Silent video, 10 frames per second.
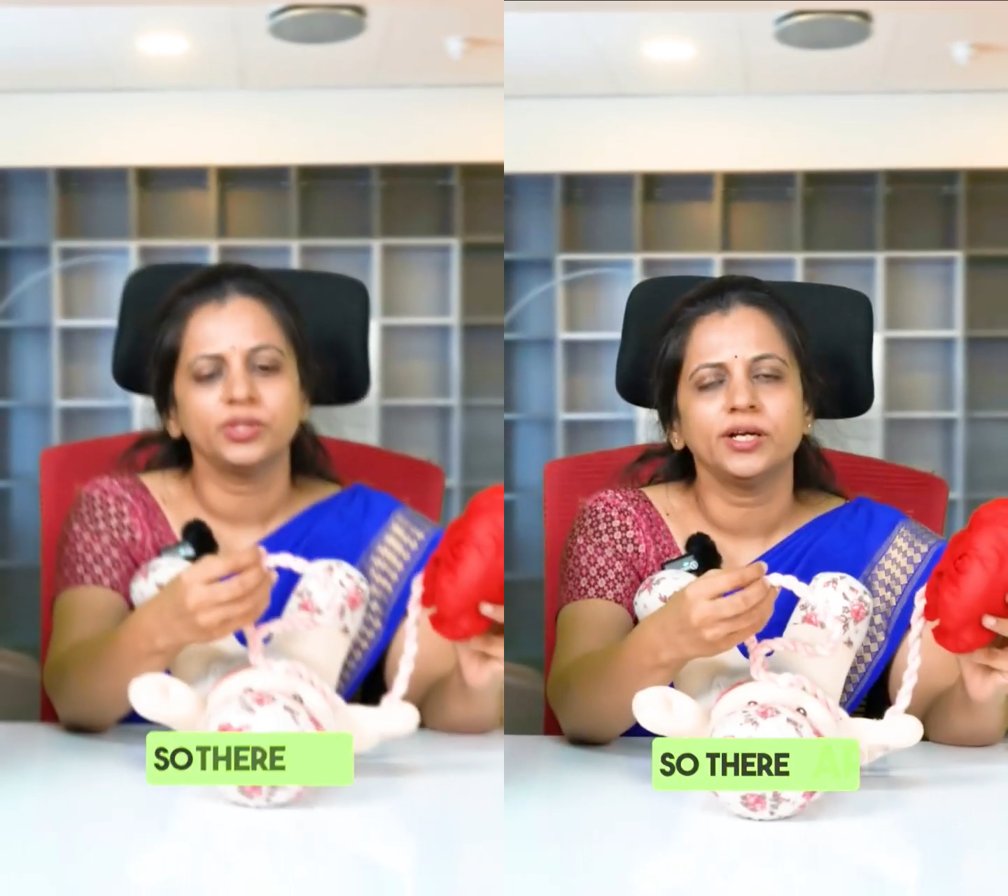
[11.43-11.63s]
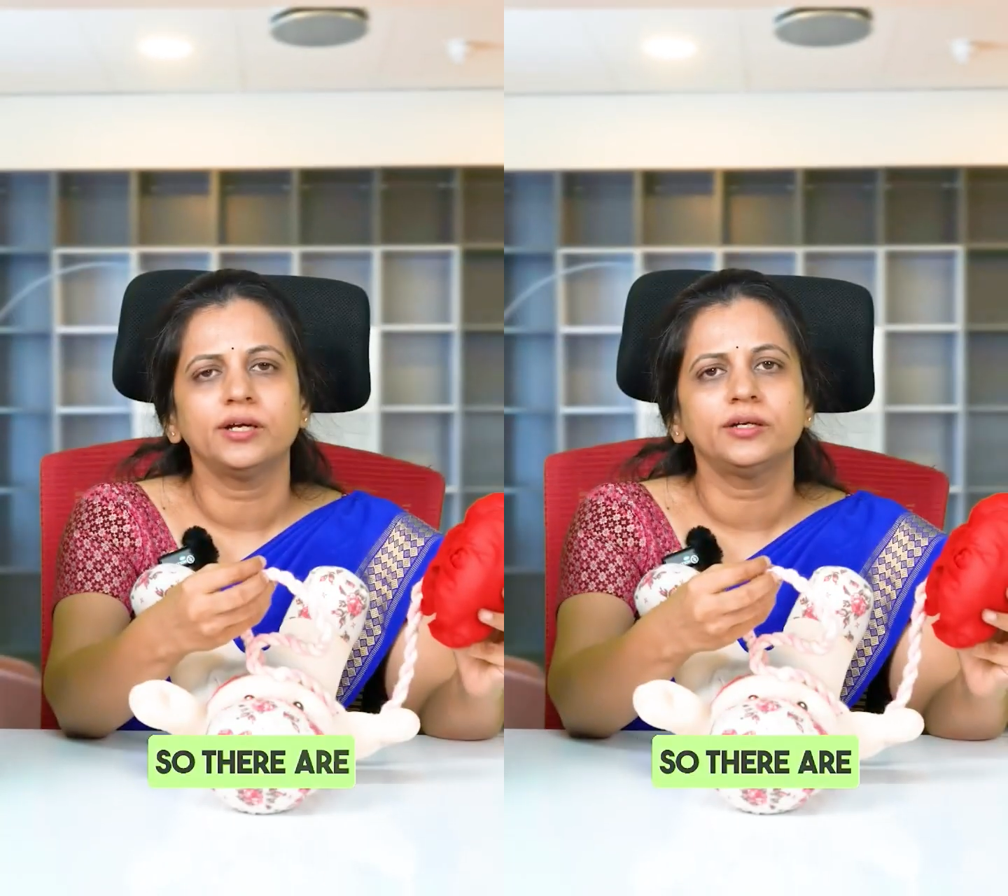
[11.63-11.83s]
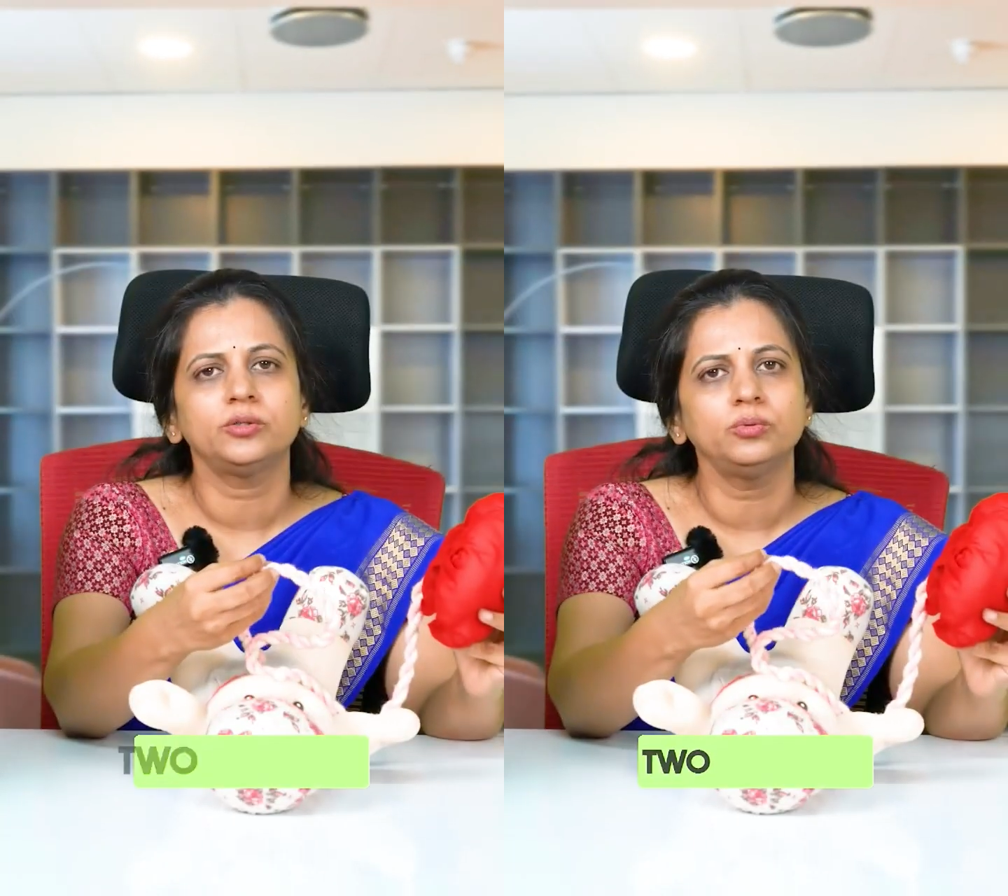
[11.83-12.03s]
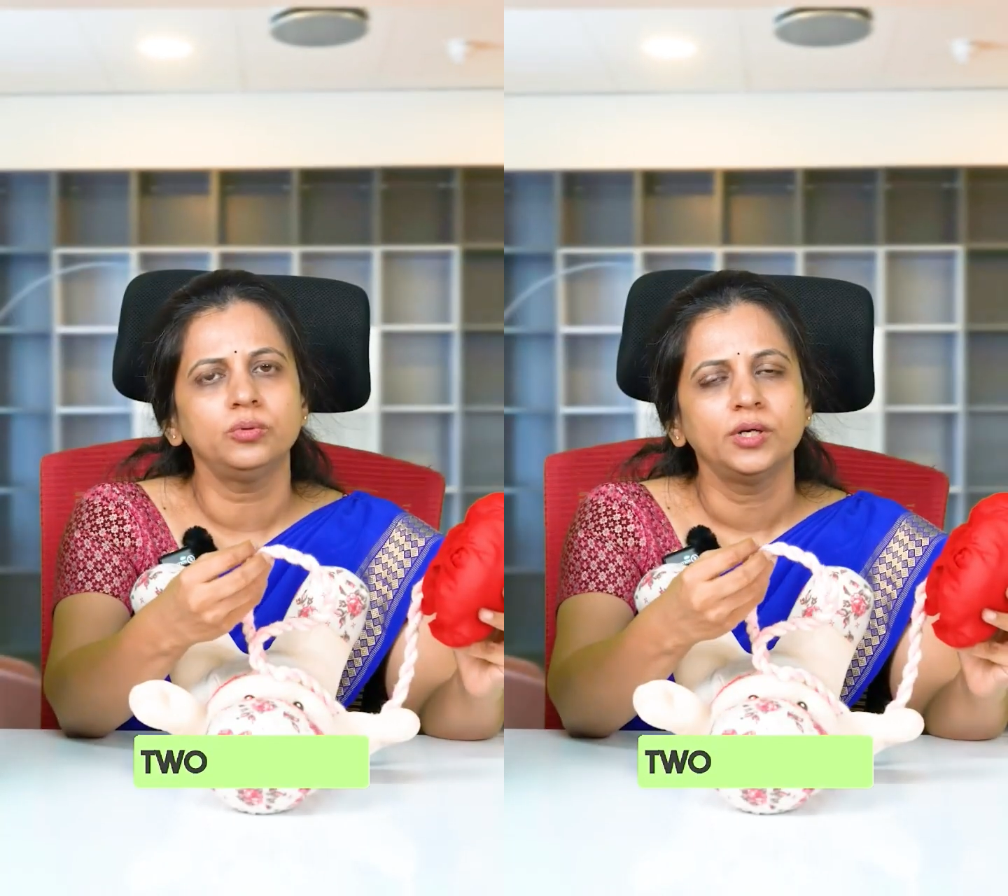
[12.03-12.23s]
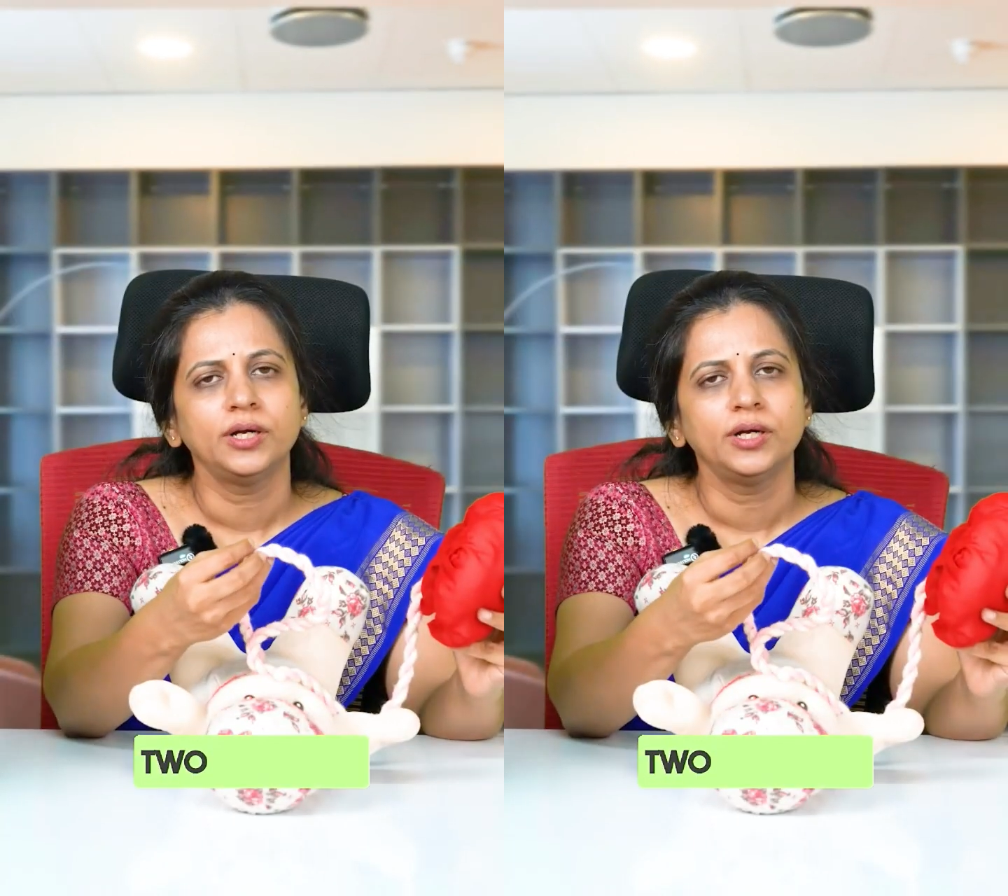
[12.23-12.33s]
So there are two